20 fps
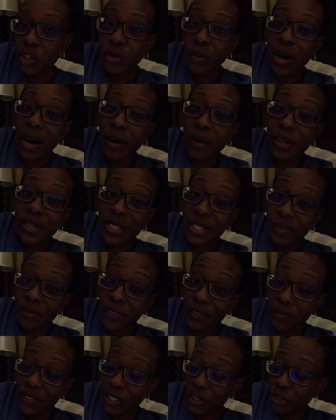two hours and
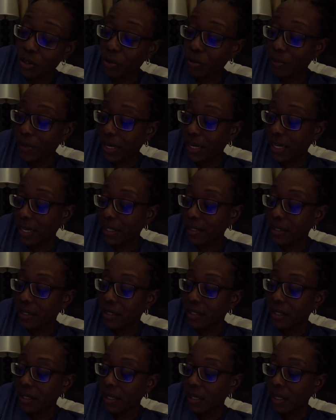52
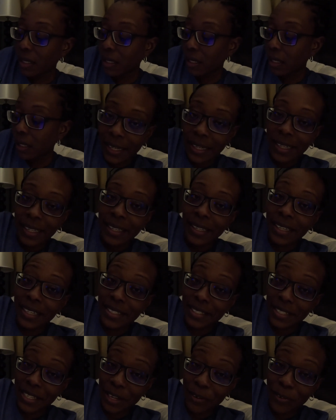minutes
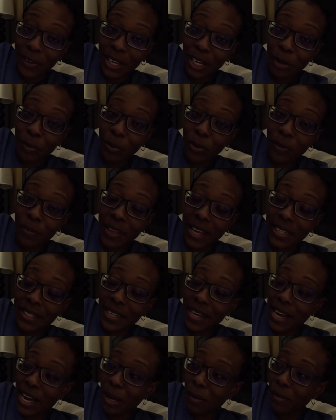let's see if we can improve that
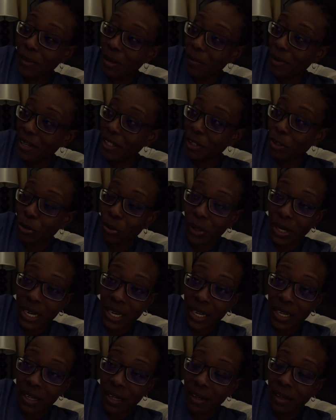time. Let me
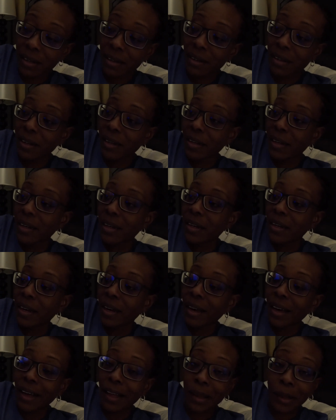train
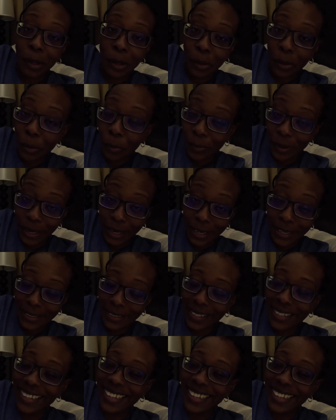a little bit